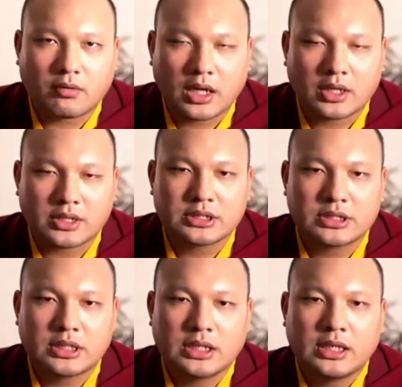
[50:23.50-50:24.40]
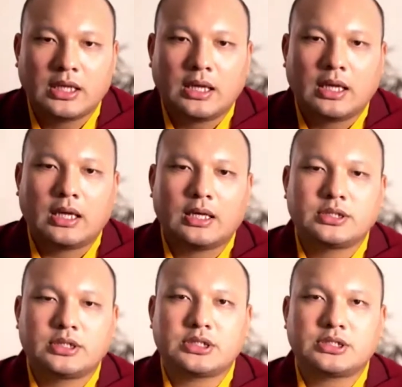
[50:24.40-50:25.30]
So thinking about, please
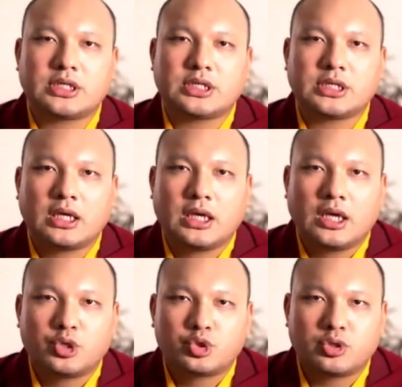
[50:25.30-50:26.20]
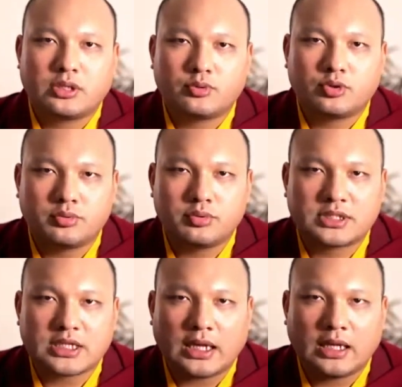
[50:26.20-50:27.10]
leave a testament for students in the future.
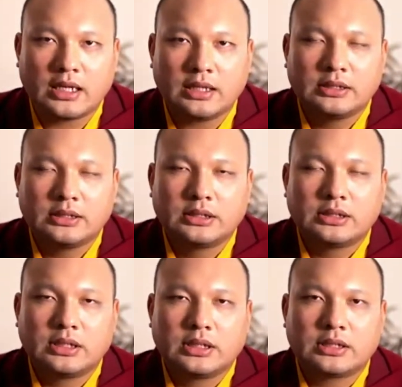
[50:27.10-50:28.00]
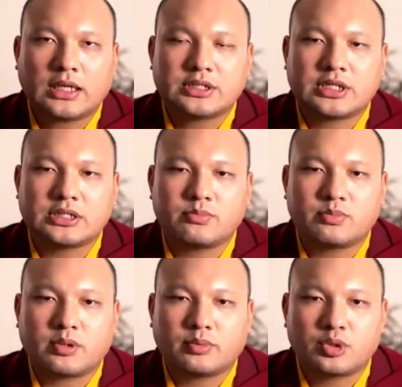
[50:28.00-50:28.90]
And when
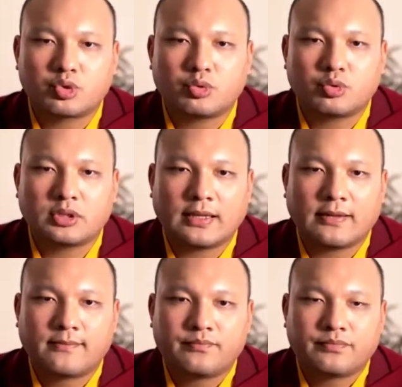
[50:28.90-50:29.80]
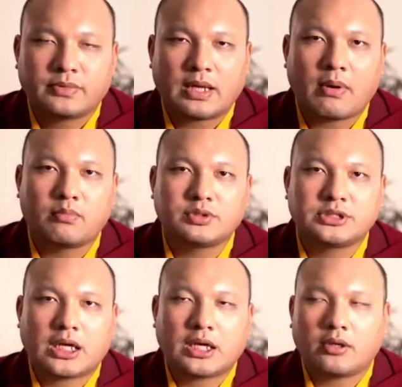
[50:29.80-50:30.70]
Gomtsu made that request, then the
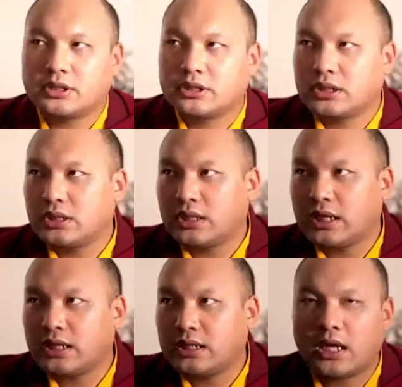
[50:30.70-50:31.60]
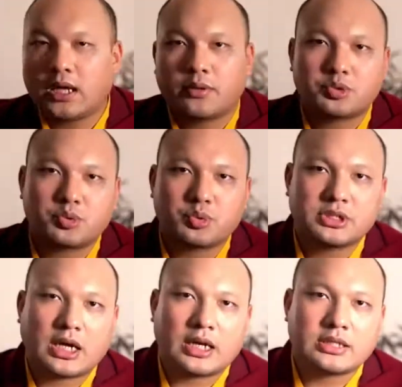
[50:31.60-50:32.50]
main lesson, there are many,
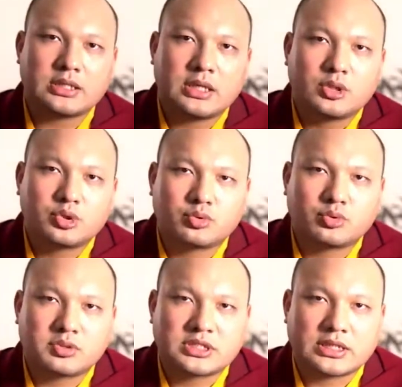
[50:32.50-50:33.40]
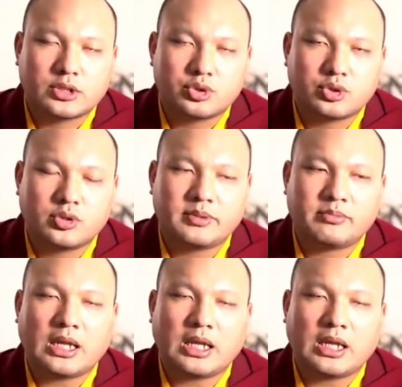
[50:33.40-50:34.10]
but of course the main point there is